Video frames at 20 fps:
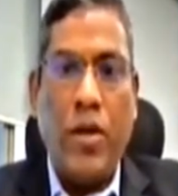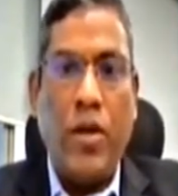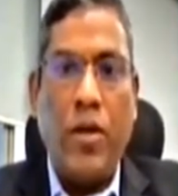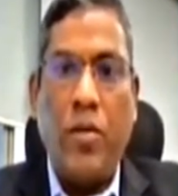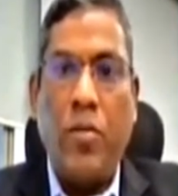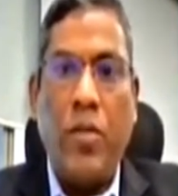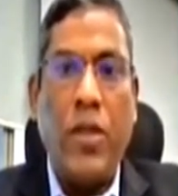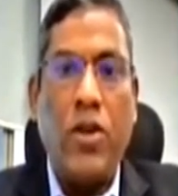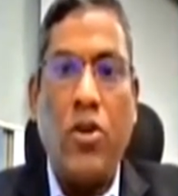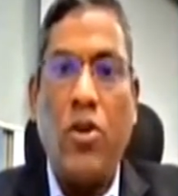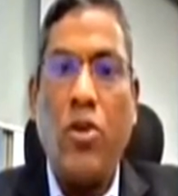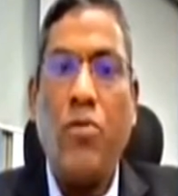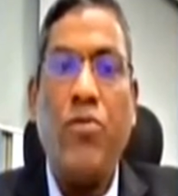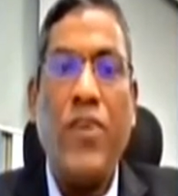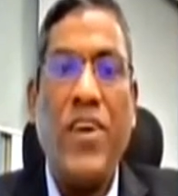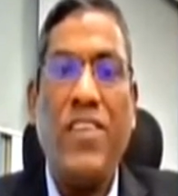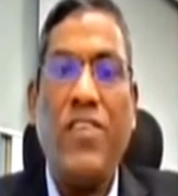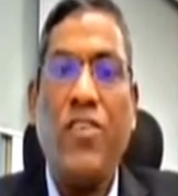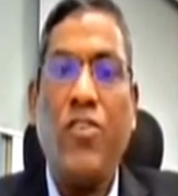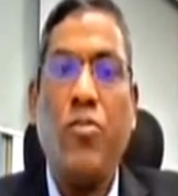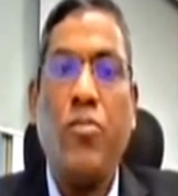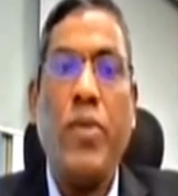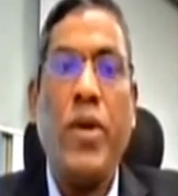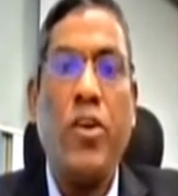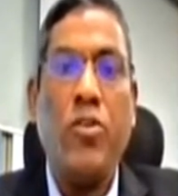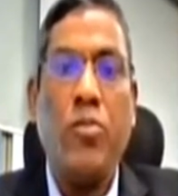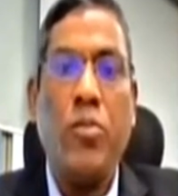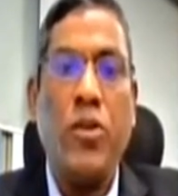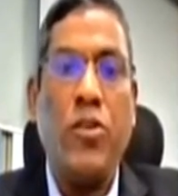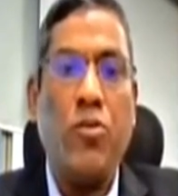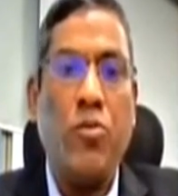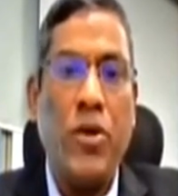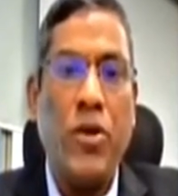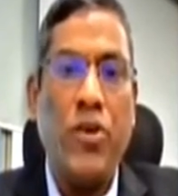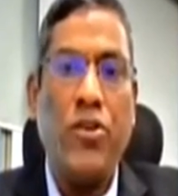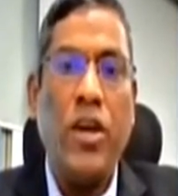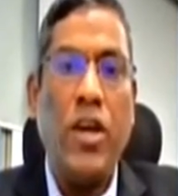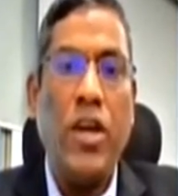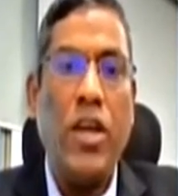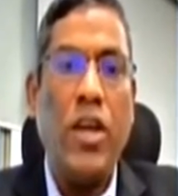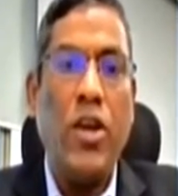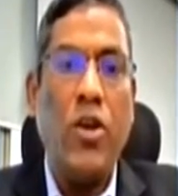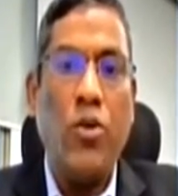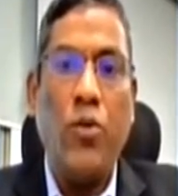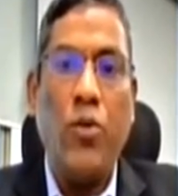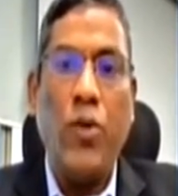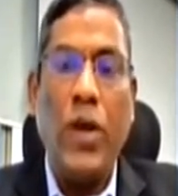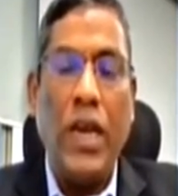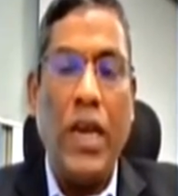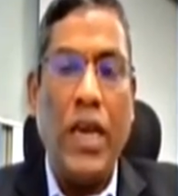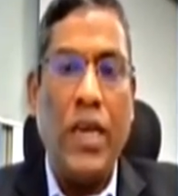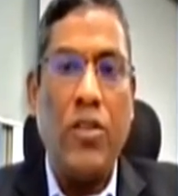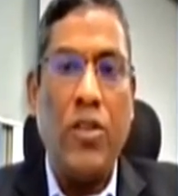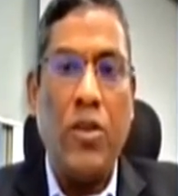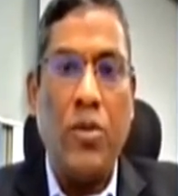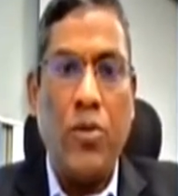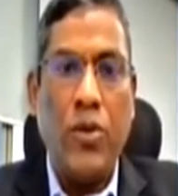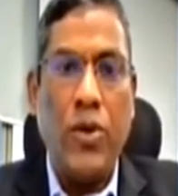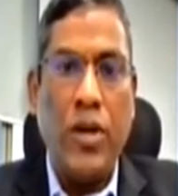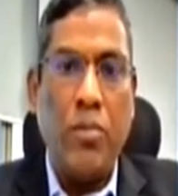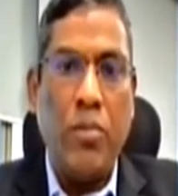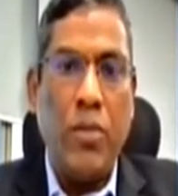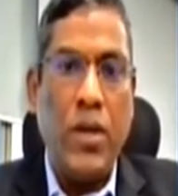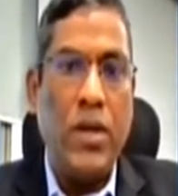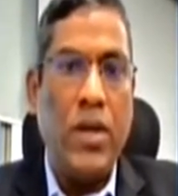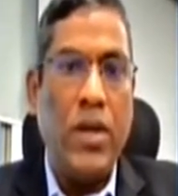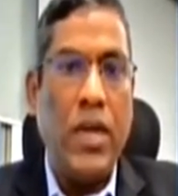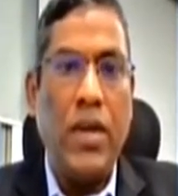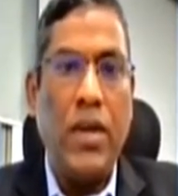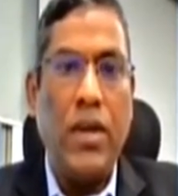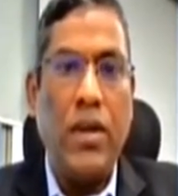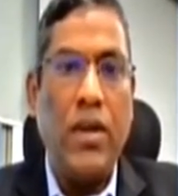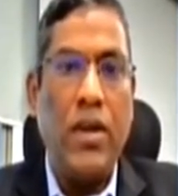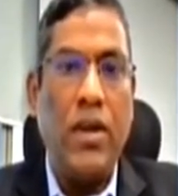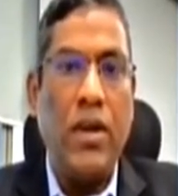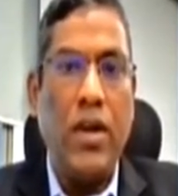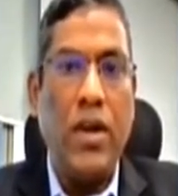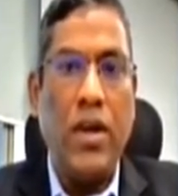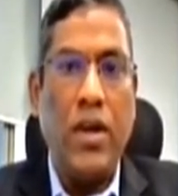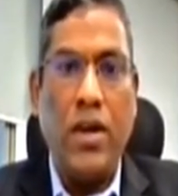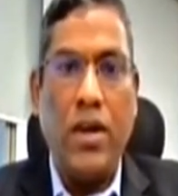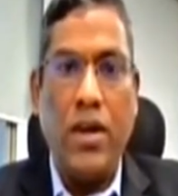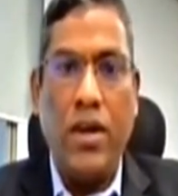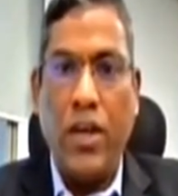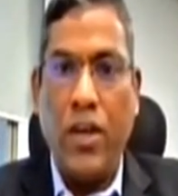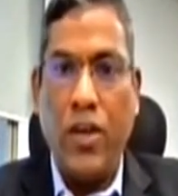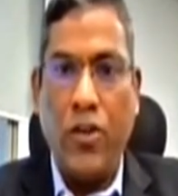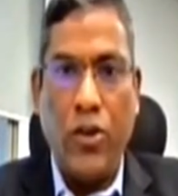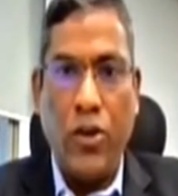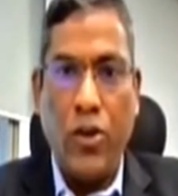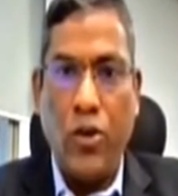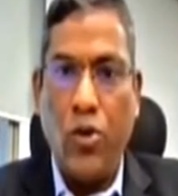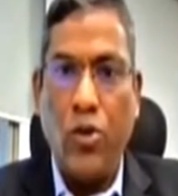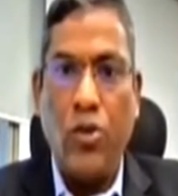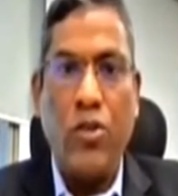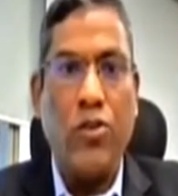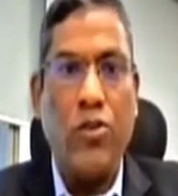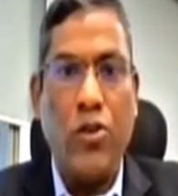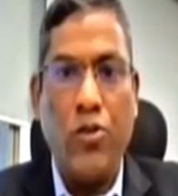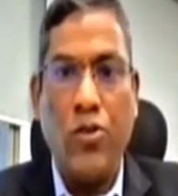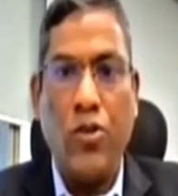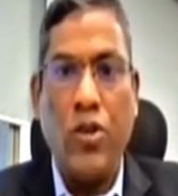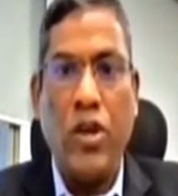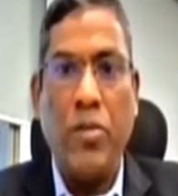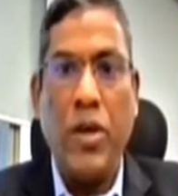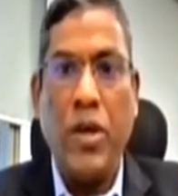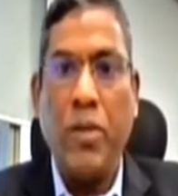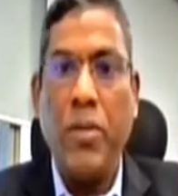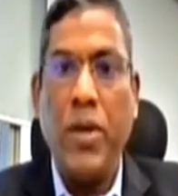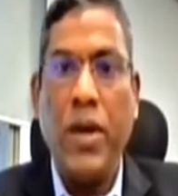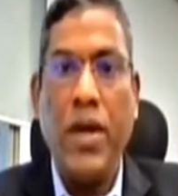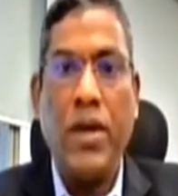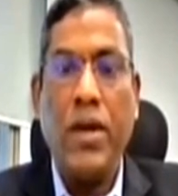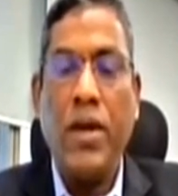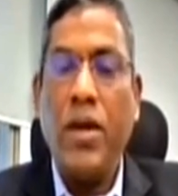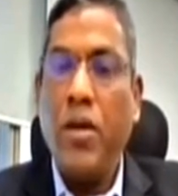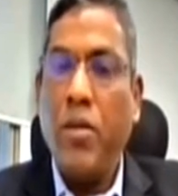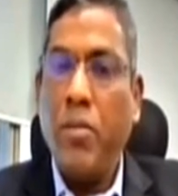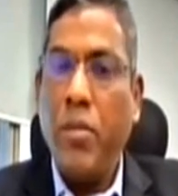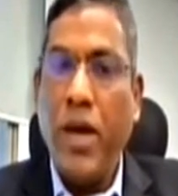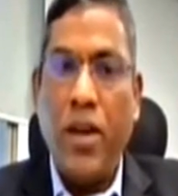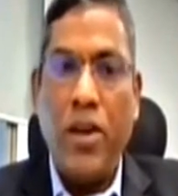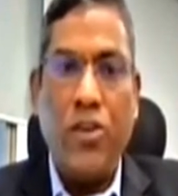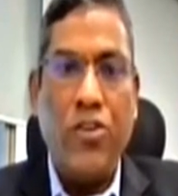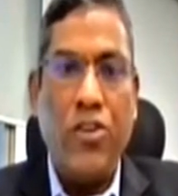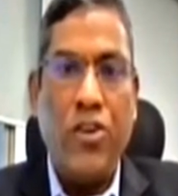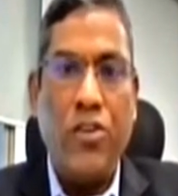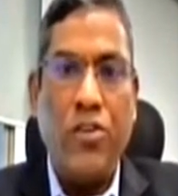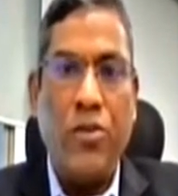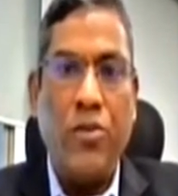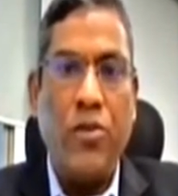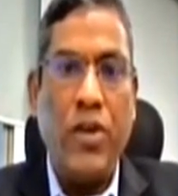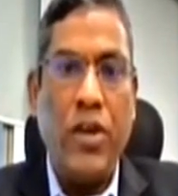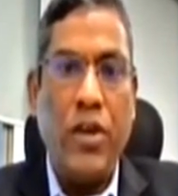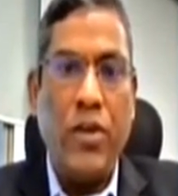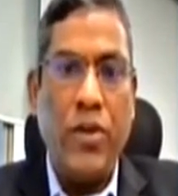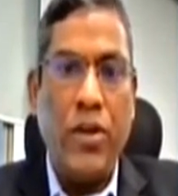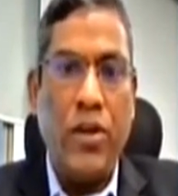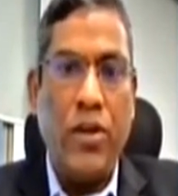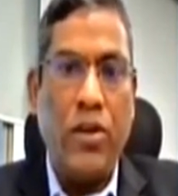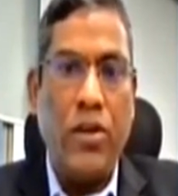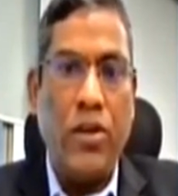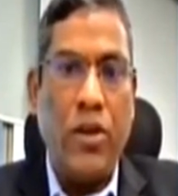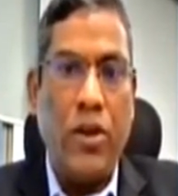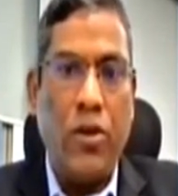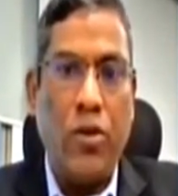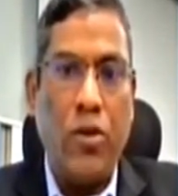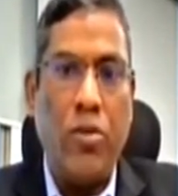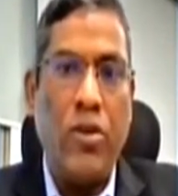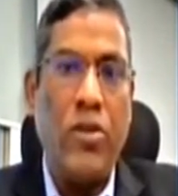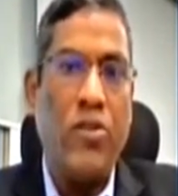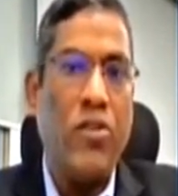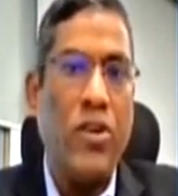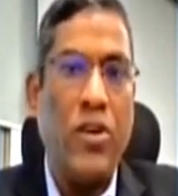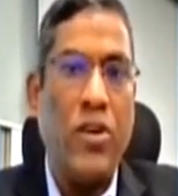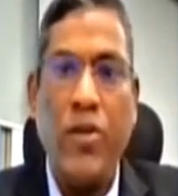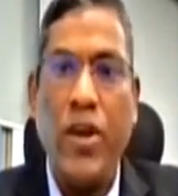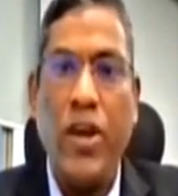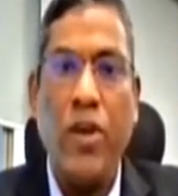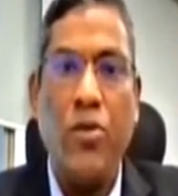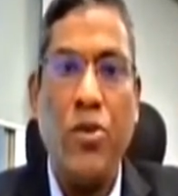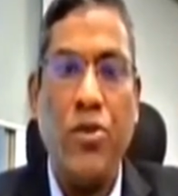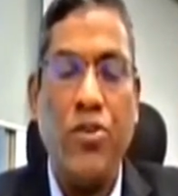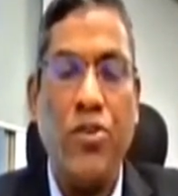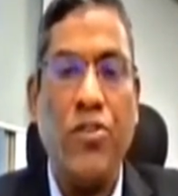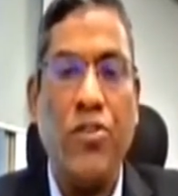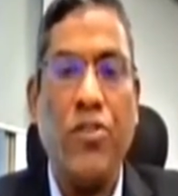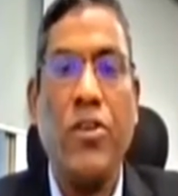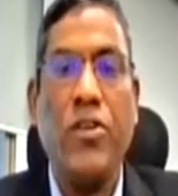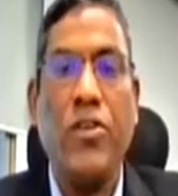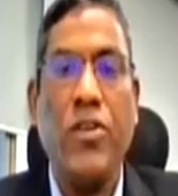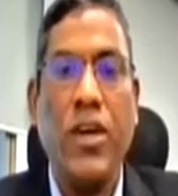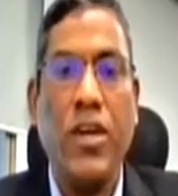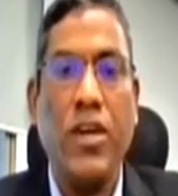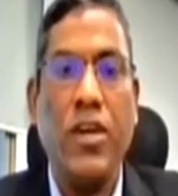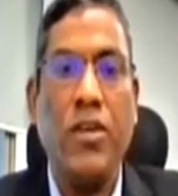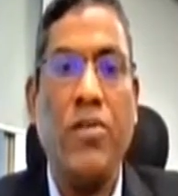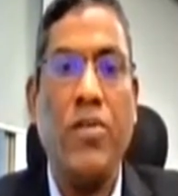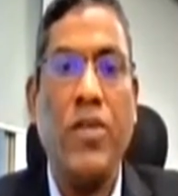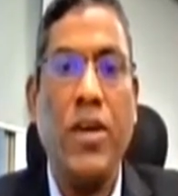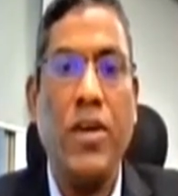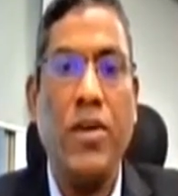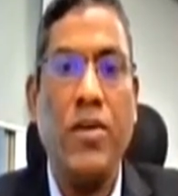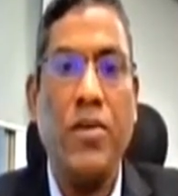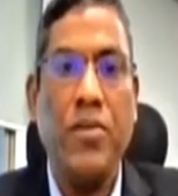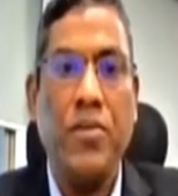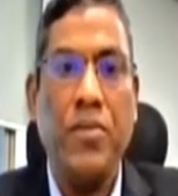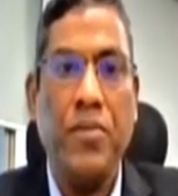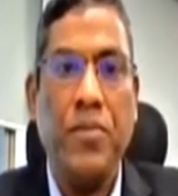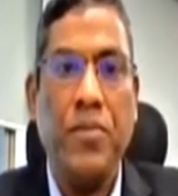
the top 5-6 banks especially, we like them quite a bit, and the growth is also coming back. Balance sheets are very, very robust, and valuations are attractive there.